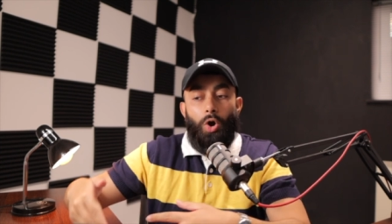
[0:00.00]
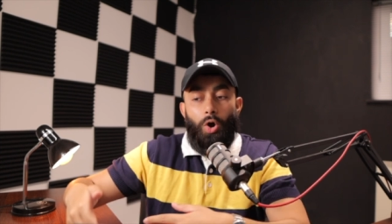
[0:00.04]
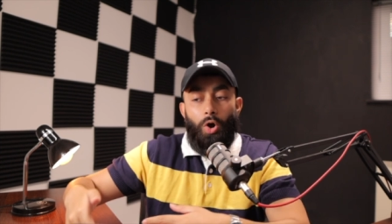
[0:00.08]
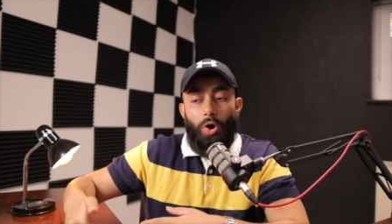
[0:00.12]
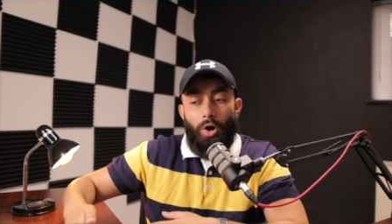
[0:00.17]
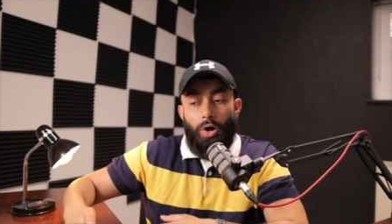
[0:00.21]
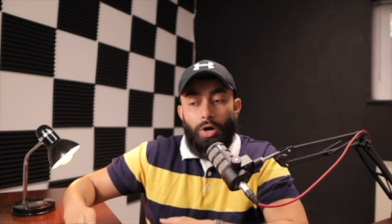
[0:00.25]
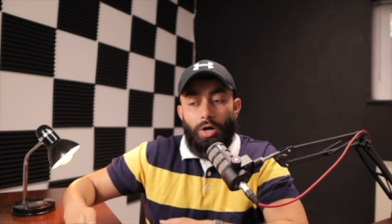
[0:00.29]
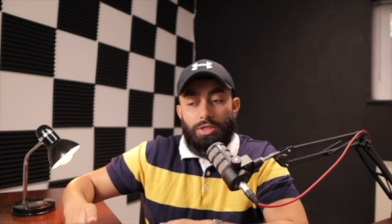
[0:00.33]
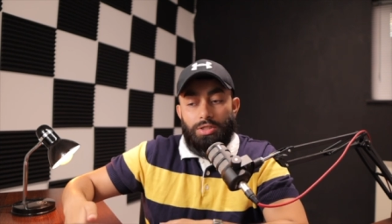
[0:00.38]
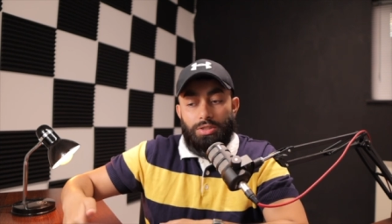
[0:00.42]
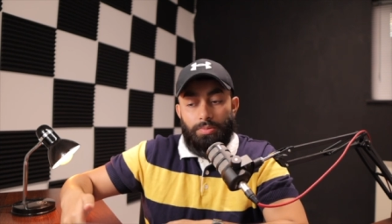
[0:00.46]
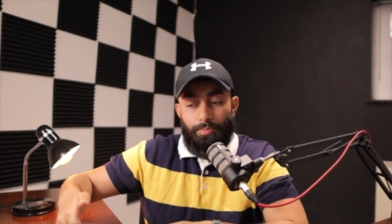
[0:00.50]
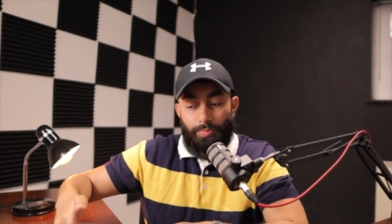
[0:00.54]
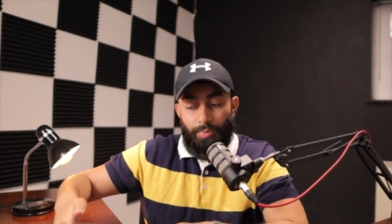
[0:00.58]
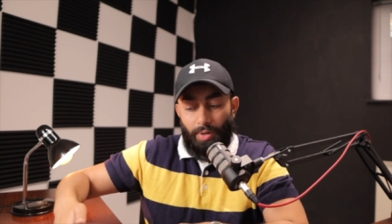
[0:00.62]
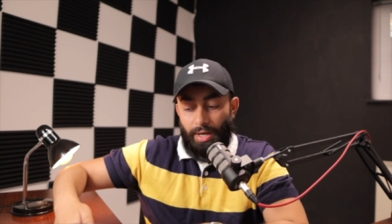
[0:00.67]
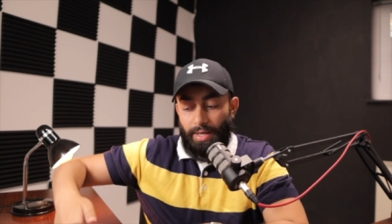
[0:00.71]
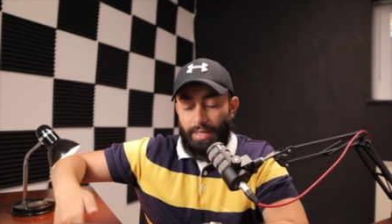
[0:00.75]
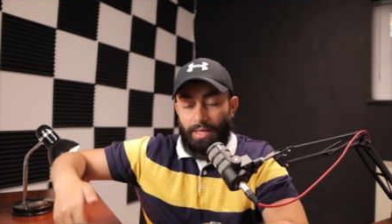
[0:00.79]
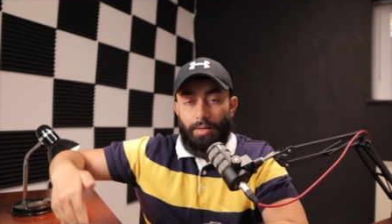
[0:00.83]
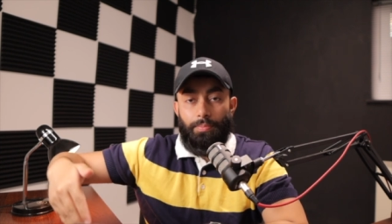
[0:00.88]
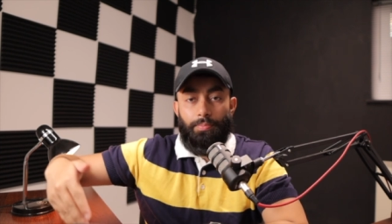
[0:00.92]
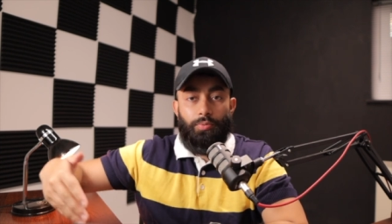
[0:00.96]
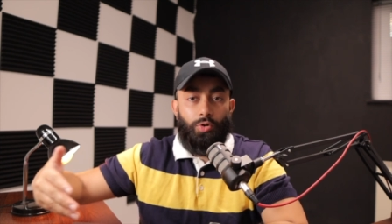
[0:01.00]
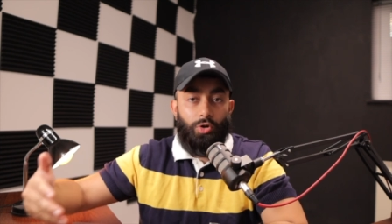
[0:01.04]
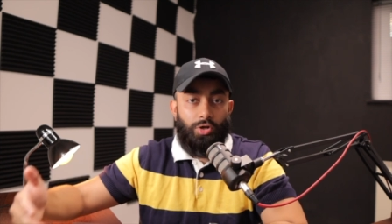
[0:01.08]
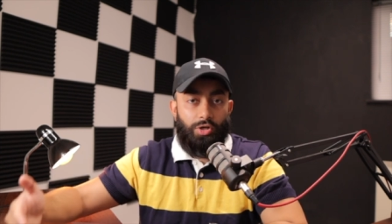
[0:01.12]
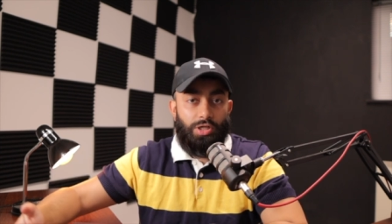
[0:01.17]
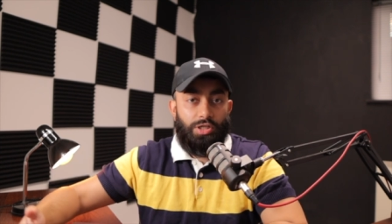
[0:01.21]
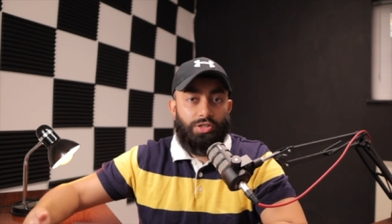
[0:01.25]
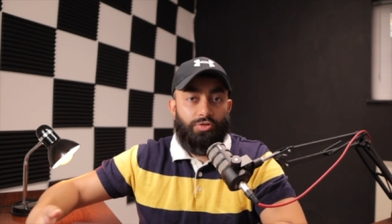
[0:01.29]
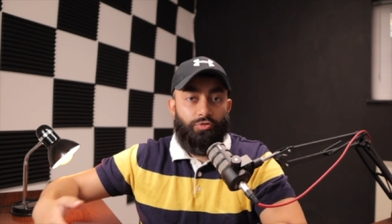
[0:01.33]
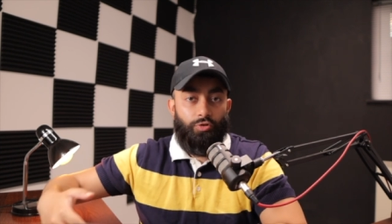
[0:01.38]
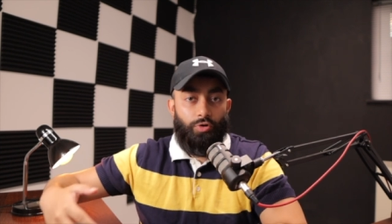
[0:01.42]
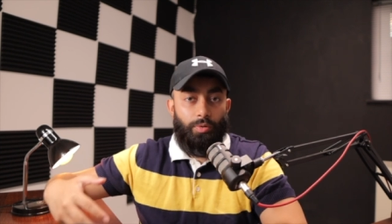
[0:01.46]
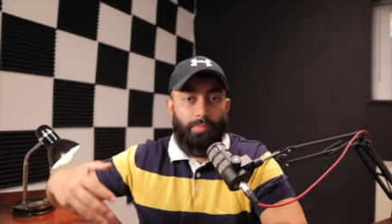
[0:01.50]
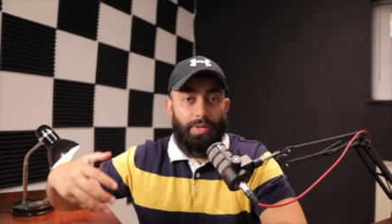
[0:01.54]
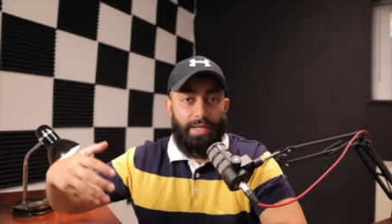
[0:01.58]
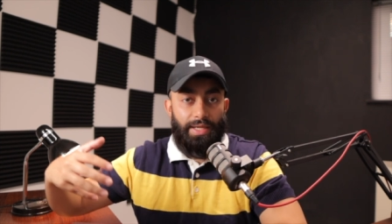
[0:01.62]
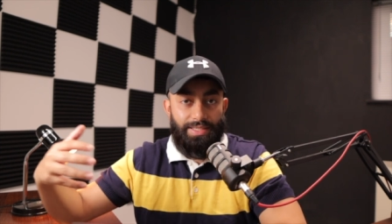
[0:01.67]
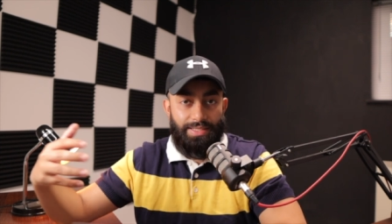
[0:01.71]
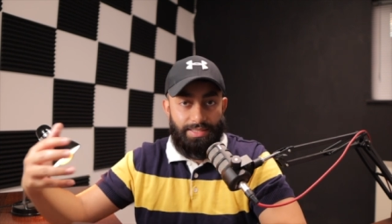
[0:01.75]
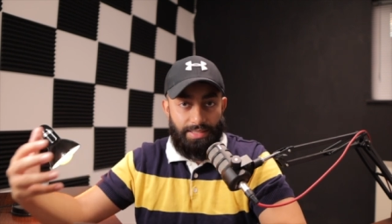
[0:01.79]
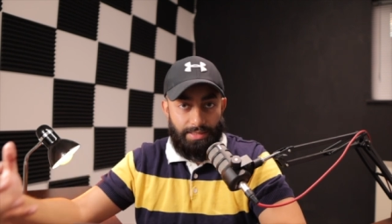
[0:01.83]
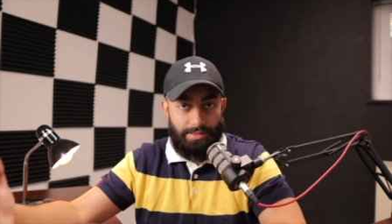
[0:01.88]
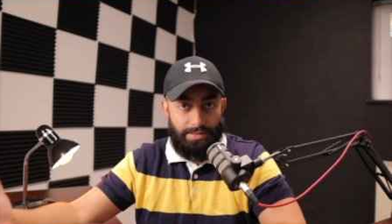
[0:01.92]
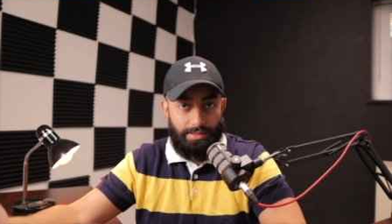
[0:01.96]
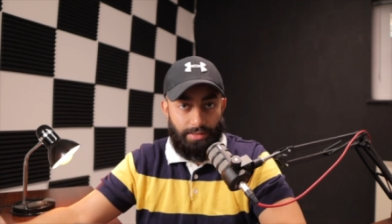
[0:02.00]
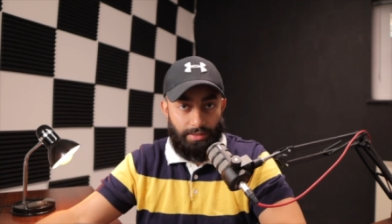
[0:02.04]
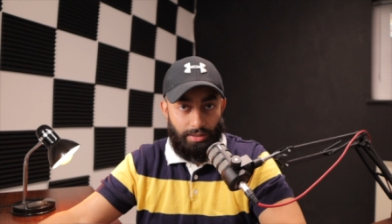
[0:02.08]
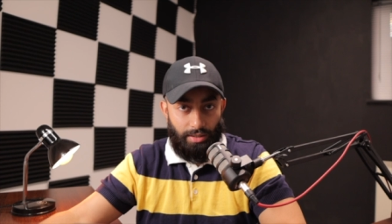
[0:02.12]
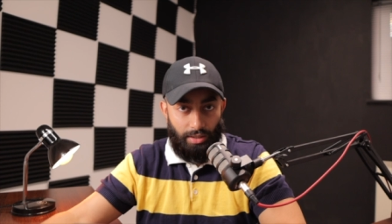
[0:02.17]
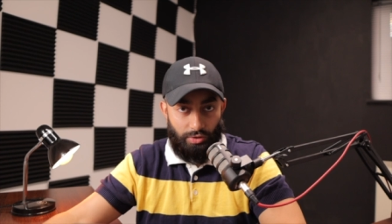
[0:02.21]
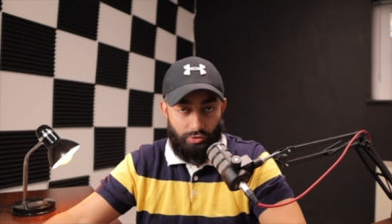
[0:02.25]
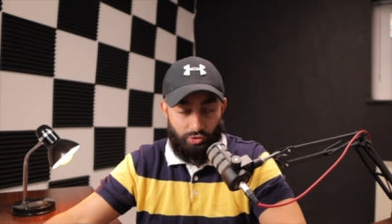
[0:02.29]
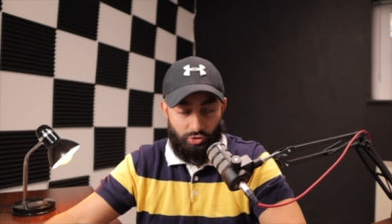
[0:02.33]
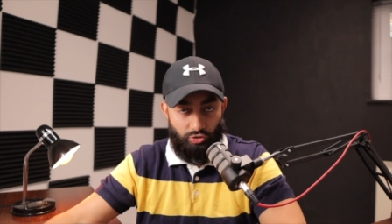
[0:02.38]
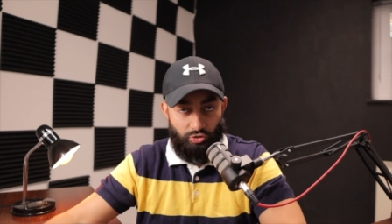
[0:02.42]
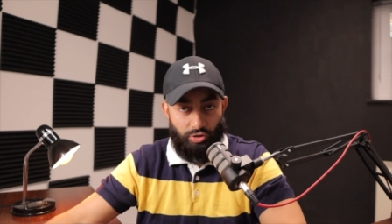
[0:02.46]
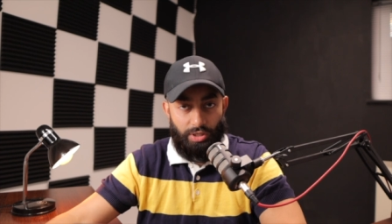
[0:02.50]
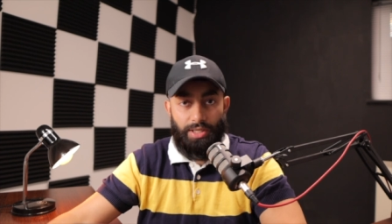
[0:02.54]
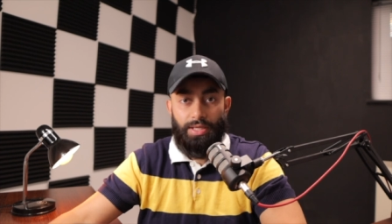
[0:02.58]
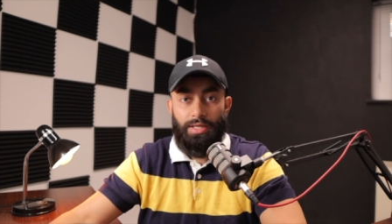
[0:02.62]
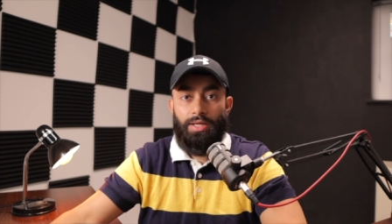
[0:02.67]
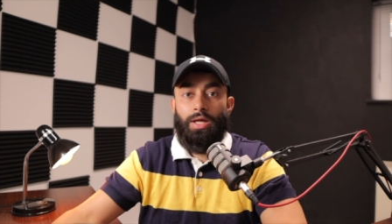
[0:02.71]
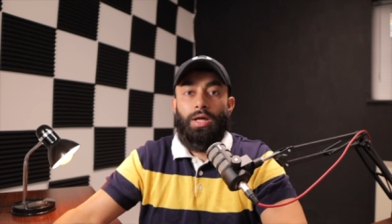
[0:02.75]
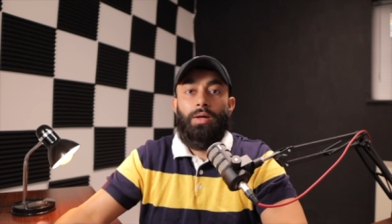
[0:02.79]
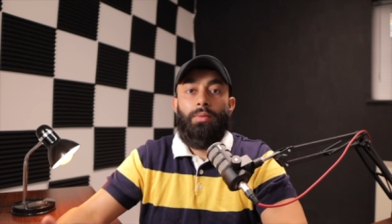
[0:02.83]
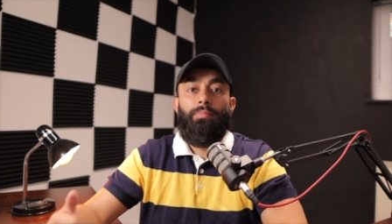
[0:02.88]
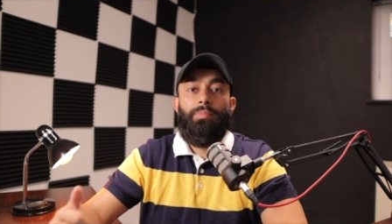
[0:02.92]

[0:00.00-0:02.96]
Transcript: can't buy a product from a certain country